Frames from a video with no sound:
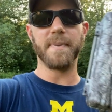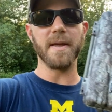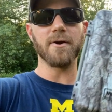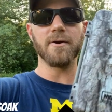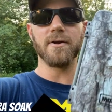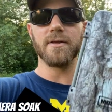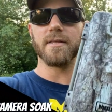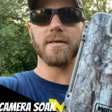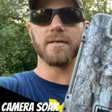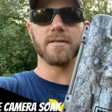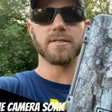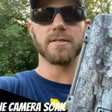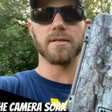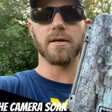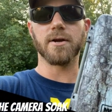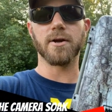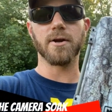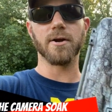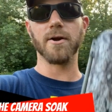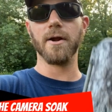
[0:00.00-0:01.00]
Bury this
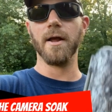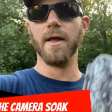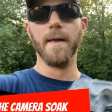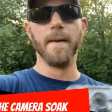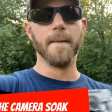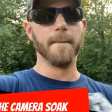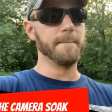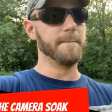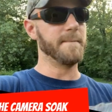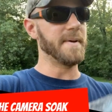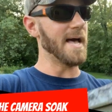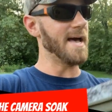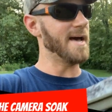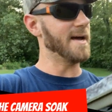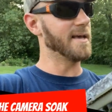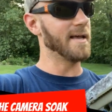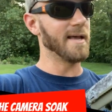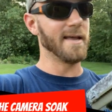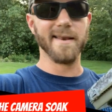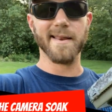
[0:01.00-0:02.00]
sucker
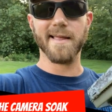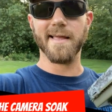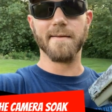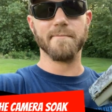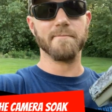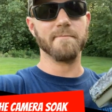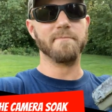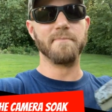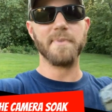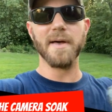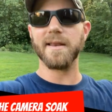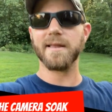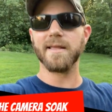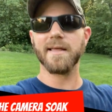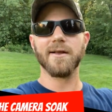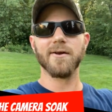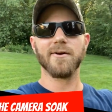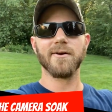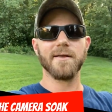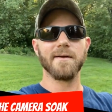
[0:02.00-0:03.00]
back in a
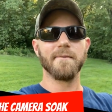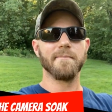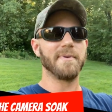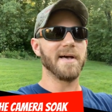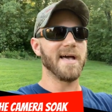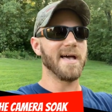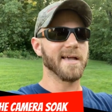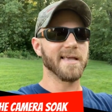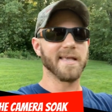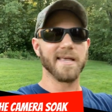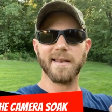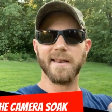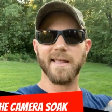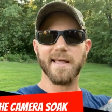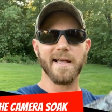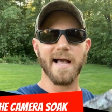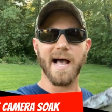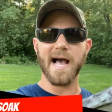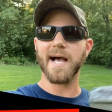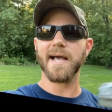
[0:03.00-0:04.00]
bedding area, back in
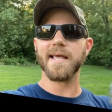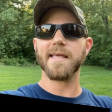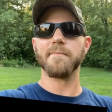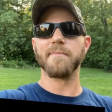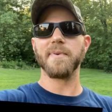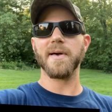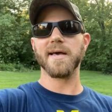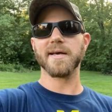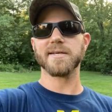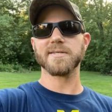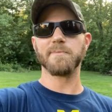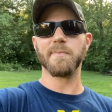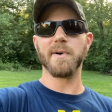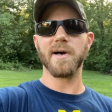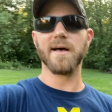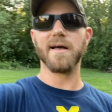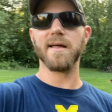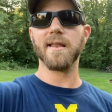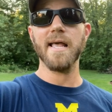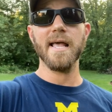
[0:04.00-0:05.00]
a high impact
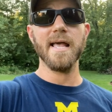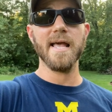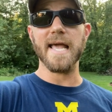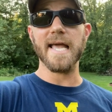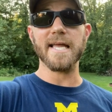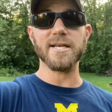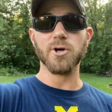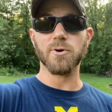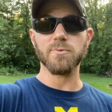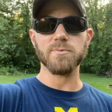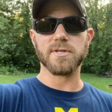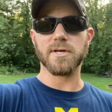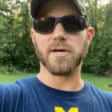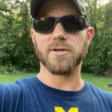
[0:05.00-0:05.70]
spot, and don't